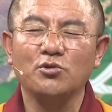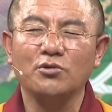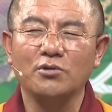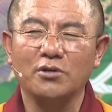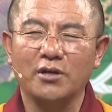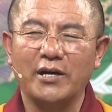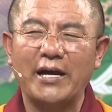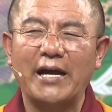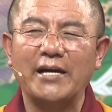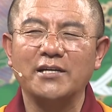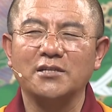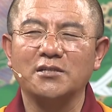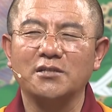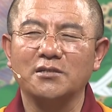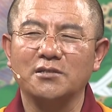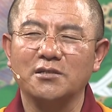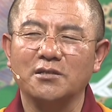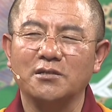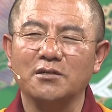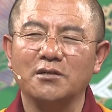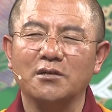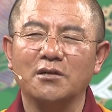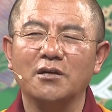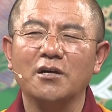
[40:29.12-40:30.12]
After they
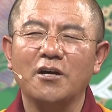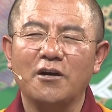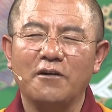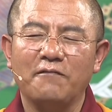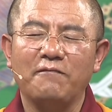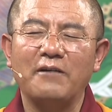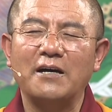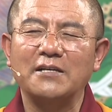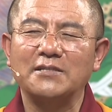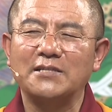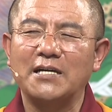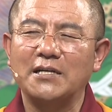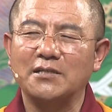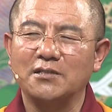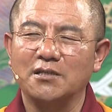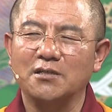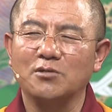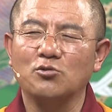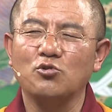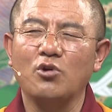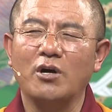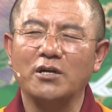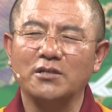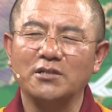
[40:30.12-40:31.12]
arrived, they
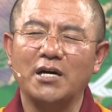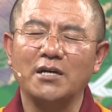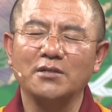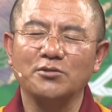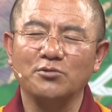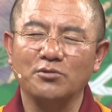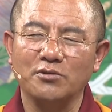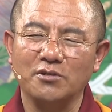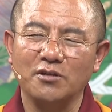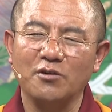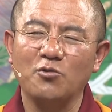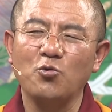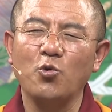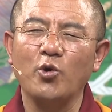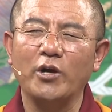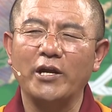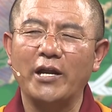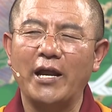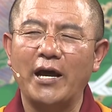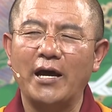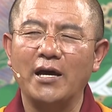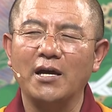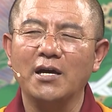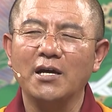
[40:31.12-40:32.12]
took so many
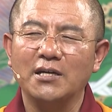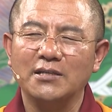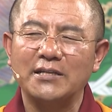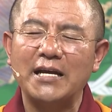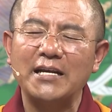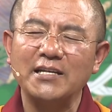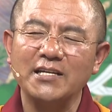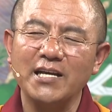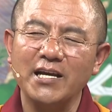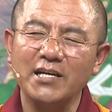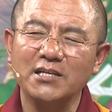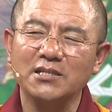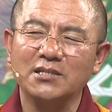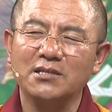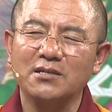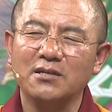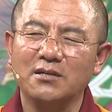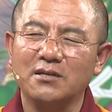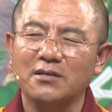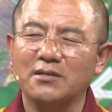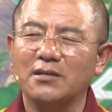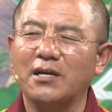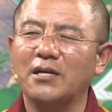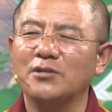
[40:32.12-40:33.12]
treasures that the ships
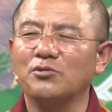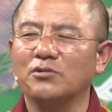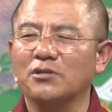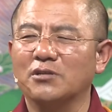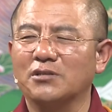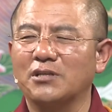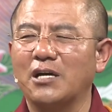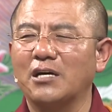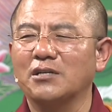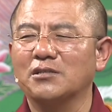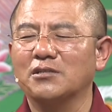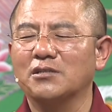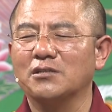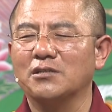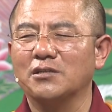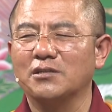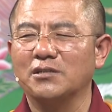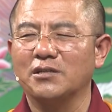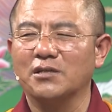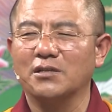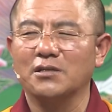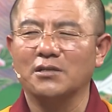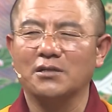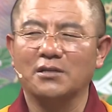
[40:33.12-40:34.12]
were filled up.
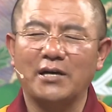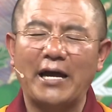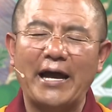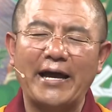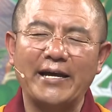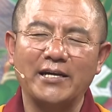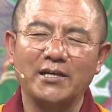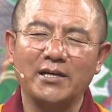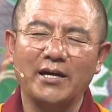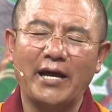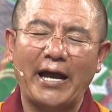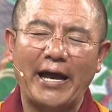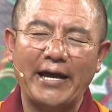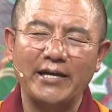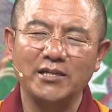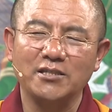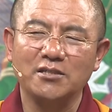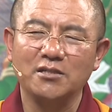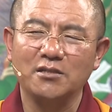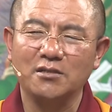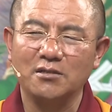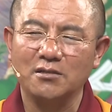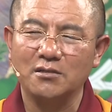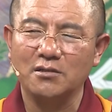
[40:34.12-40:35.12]
Then they
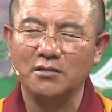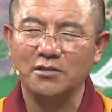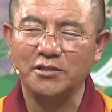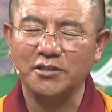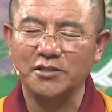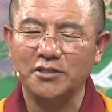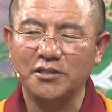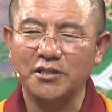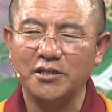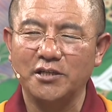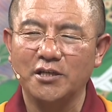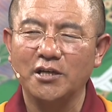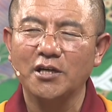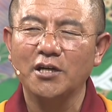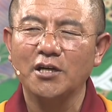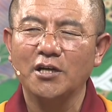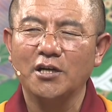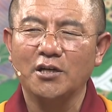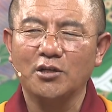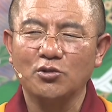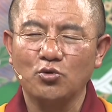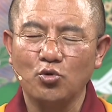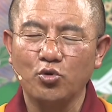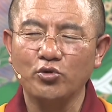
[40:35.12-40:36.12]
intended to return
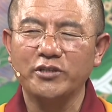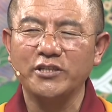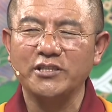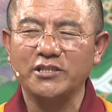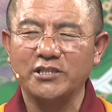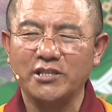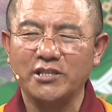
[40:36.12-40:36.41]
home.